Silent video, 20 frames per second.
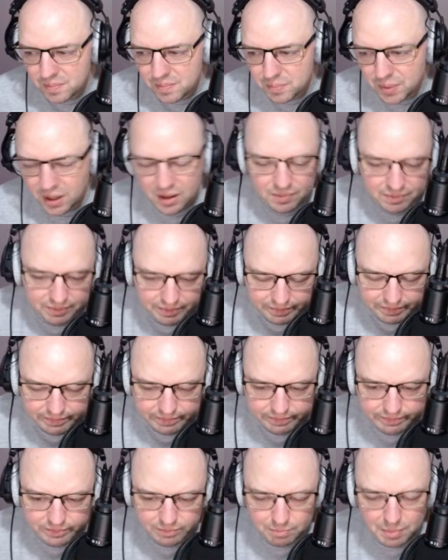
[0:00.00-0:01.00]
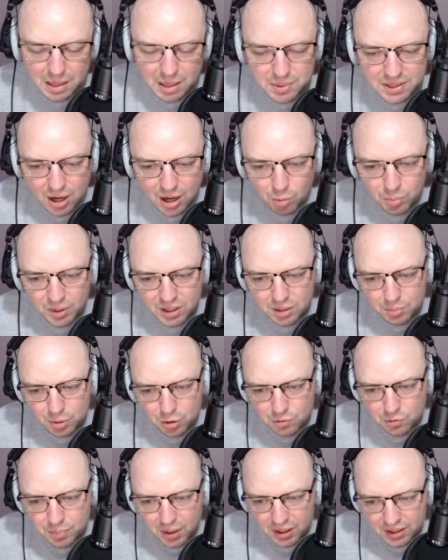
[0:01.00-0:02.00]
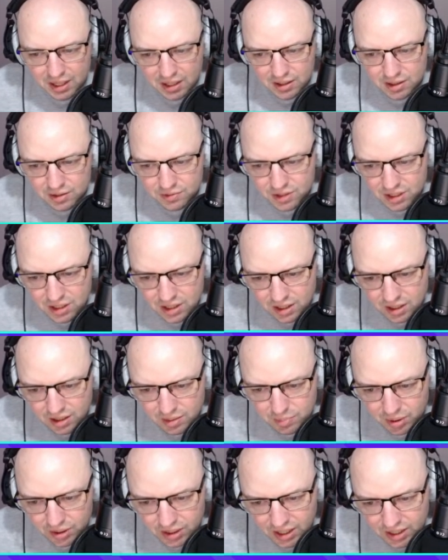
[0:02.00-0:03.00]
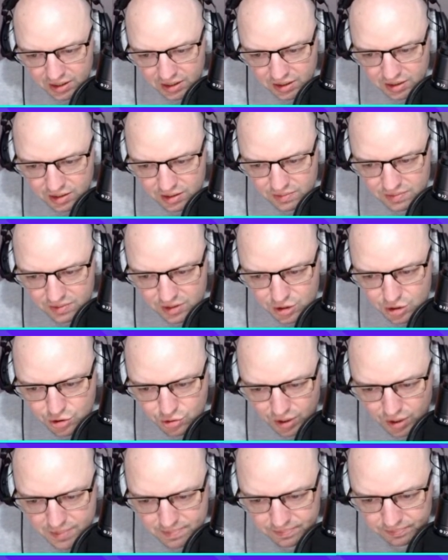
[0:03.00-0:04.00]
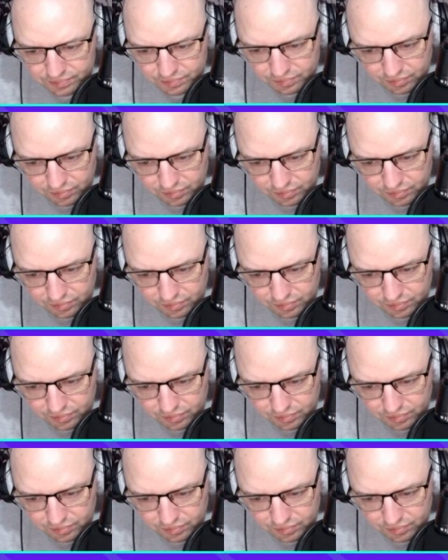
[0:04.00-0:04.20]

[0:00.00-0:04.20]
But maybe that'll be the move by the end of the stream.